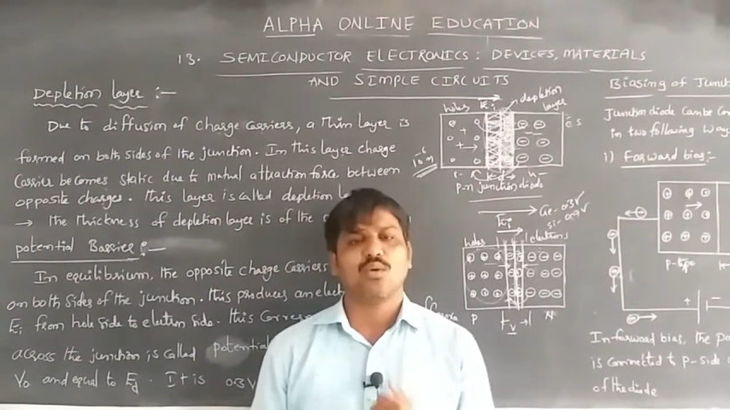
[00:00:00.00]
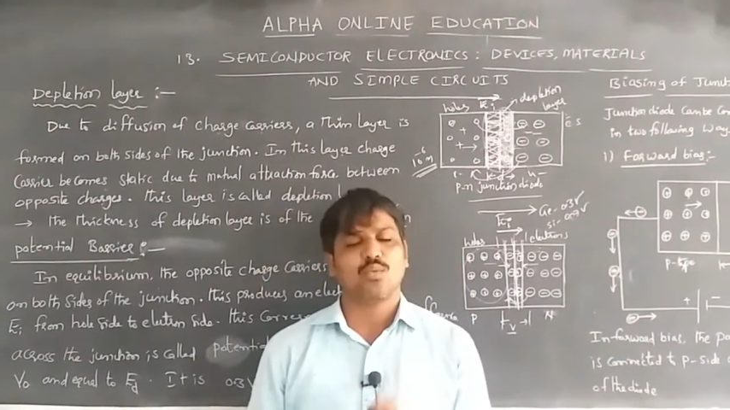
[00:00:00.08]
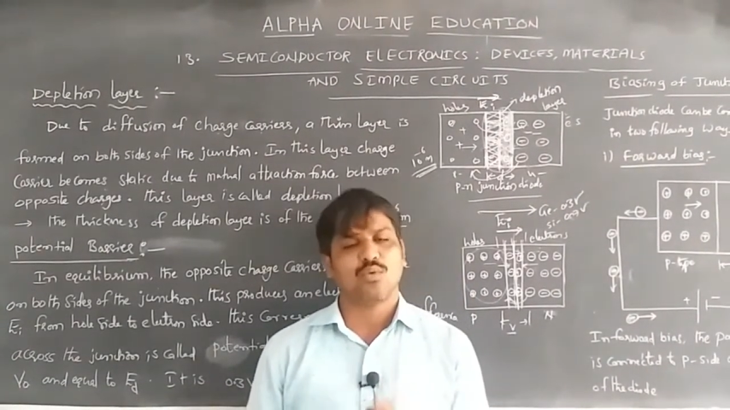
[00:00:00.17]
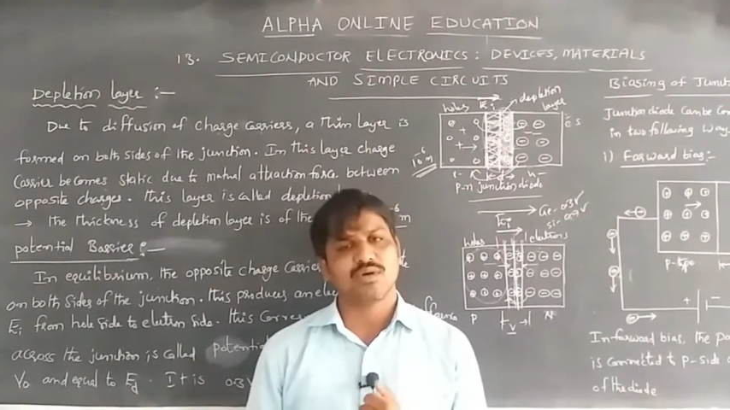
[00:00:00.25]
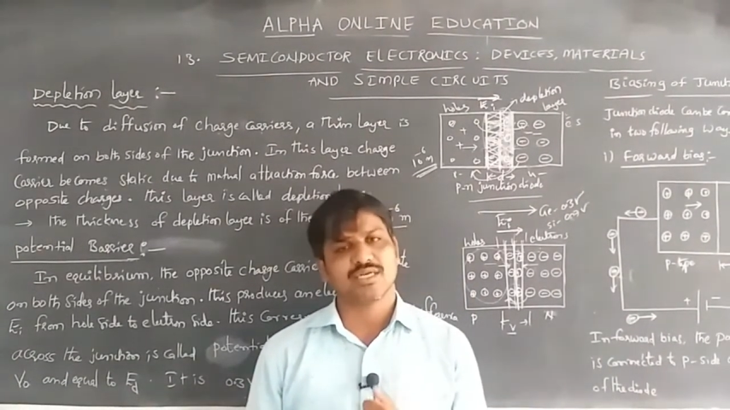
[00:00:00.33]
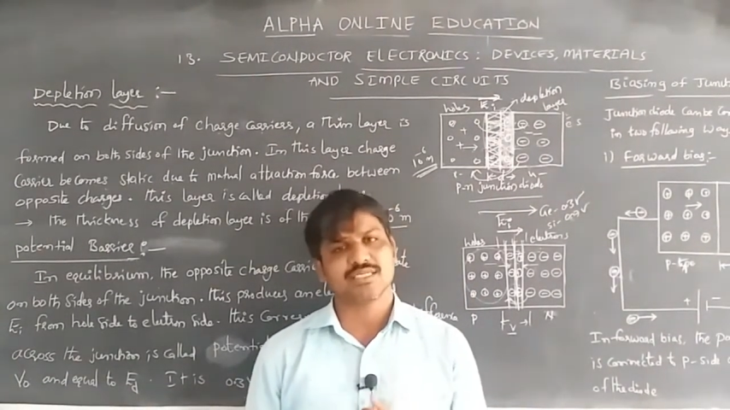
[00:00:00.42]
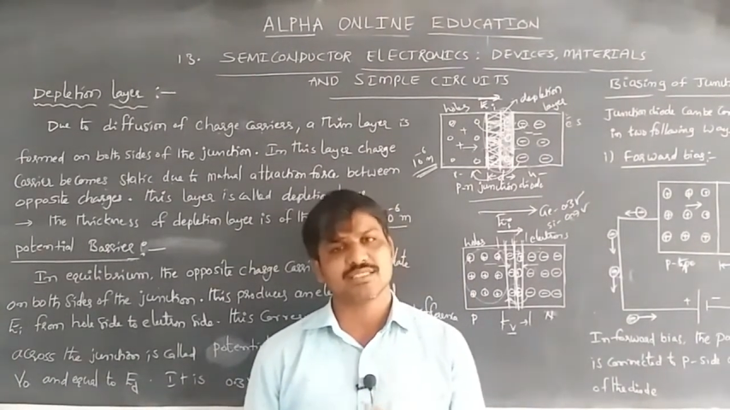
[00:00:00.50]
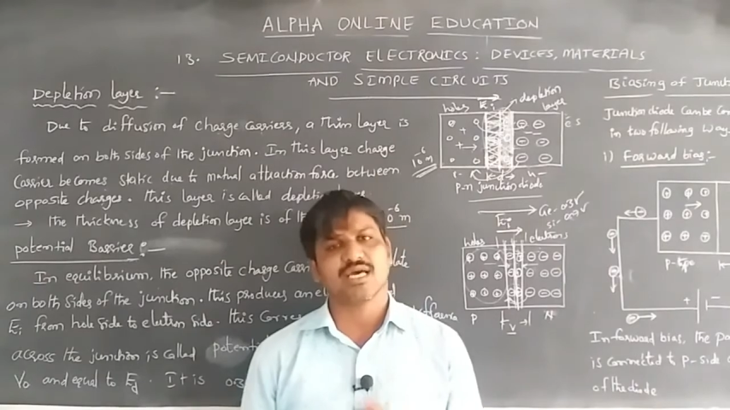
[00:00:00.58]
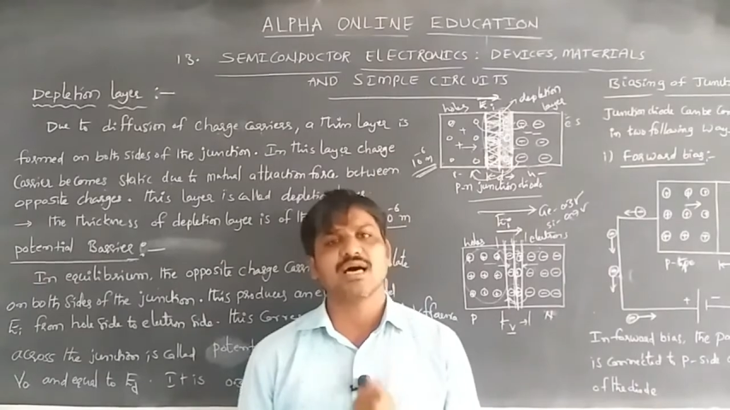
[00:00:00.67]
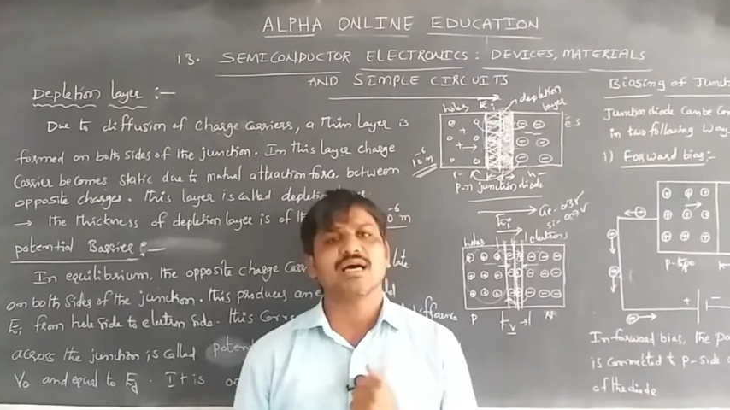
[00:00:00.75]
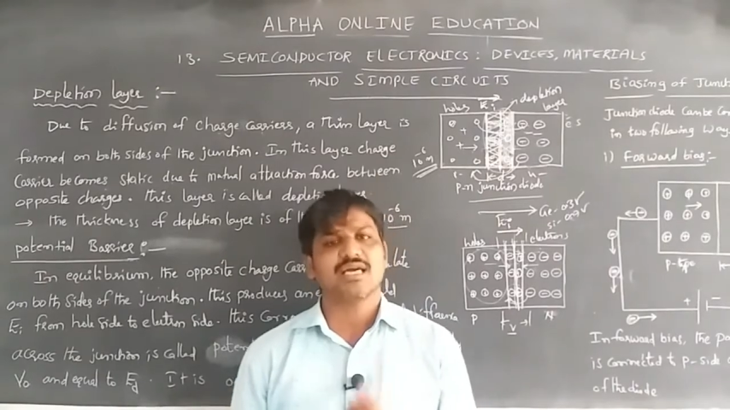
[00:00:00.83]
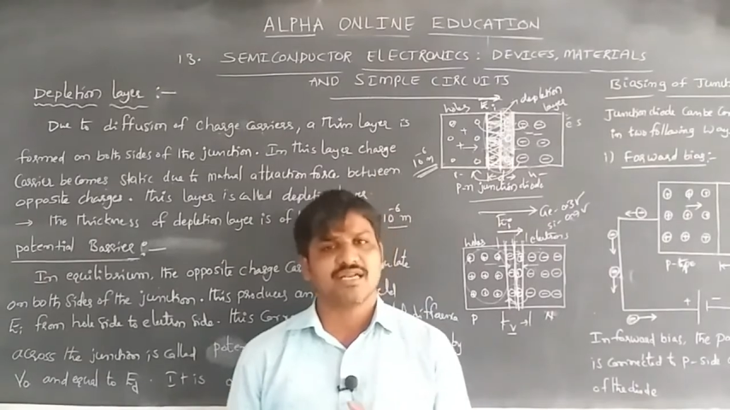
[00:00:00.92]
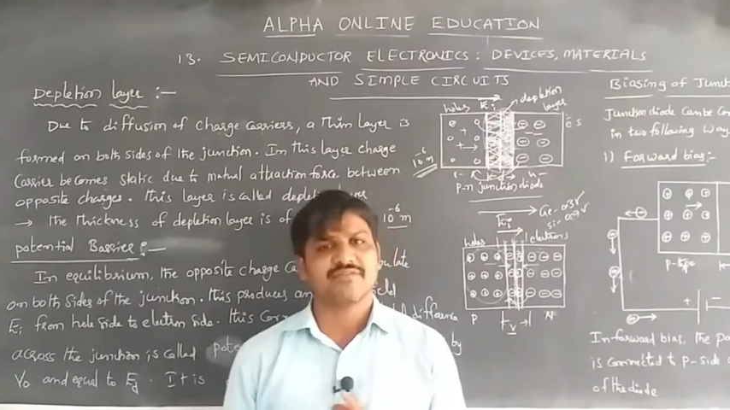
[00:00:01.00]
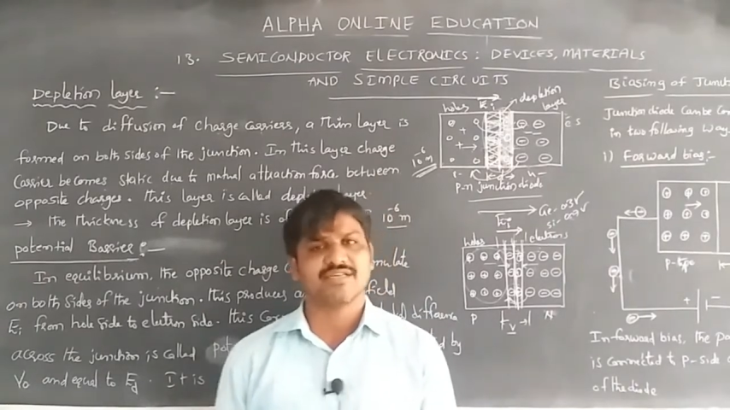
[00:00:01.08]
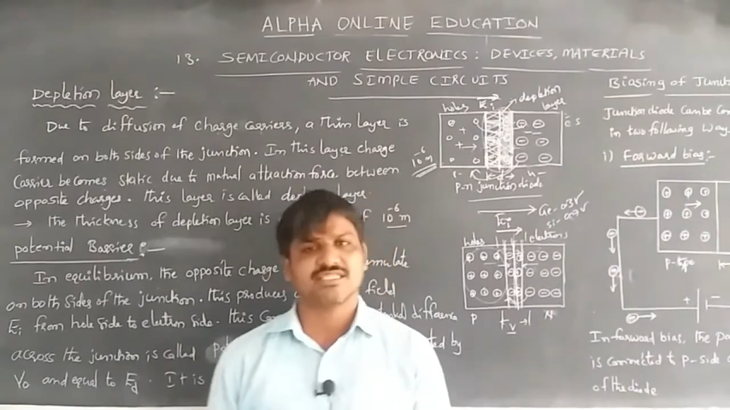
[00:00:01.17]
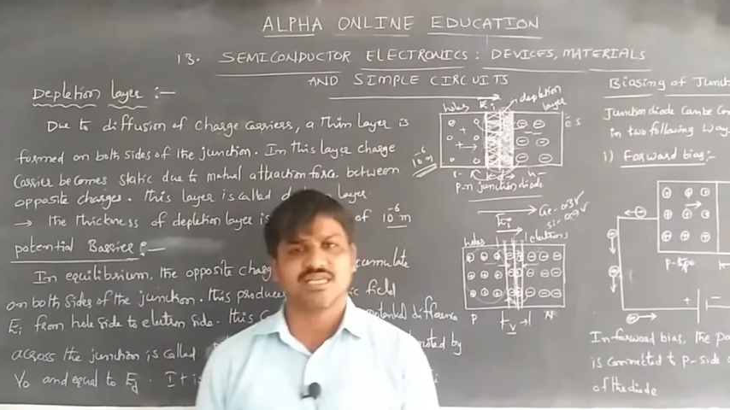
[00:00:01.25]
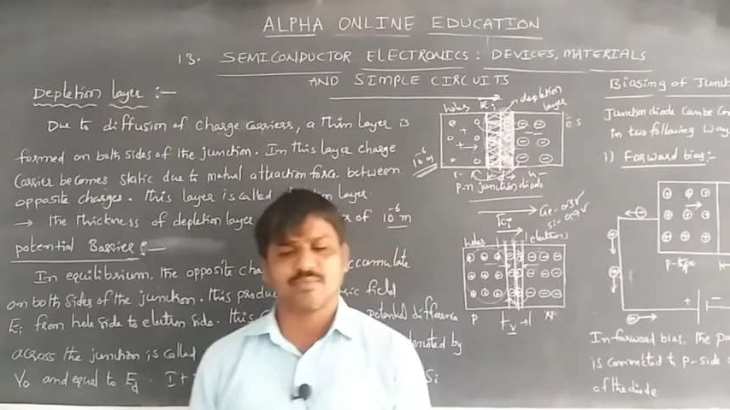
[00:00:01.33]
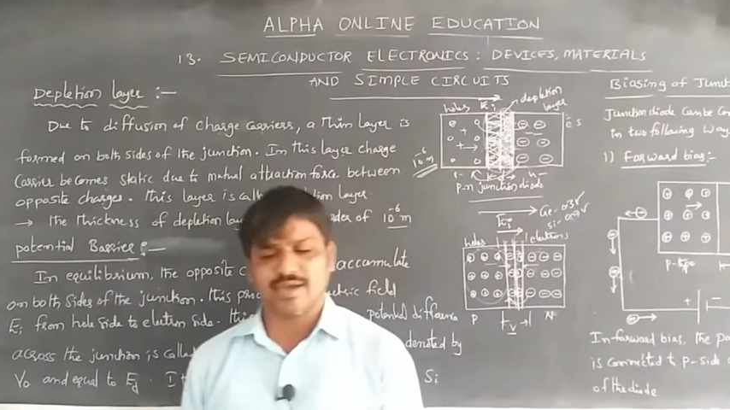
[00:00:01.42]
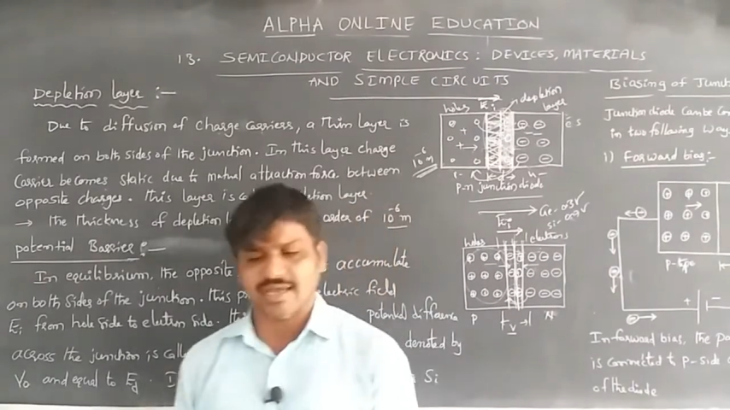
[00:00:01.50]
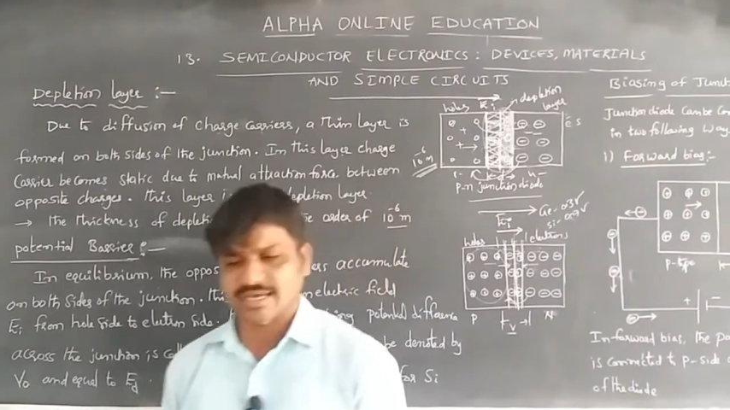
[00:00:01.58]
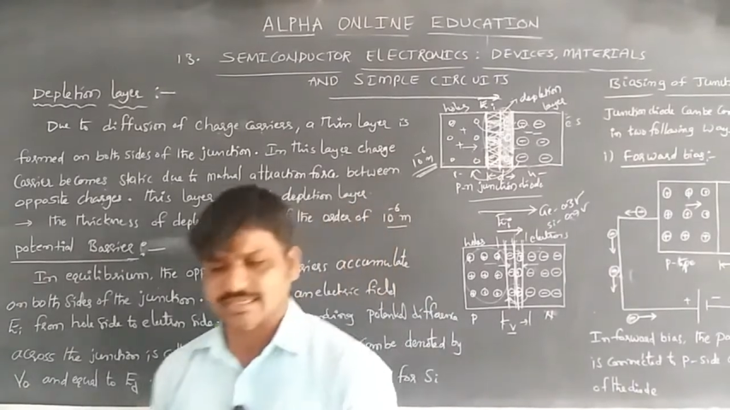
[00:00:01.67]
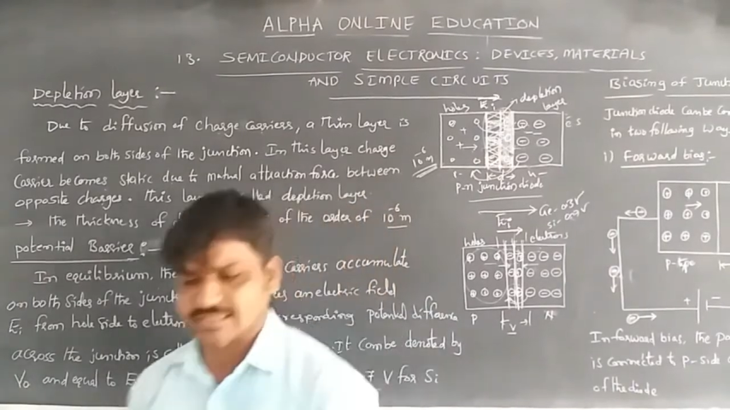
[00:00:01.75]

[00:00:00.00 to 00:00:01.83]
what is reversely biased.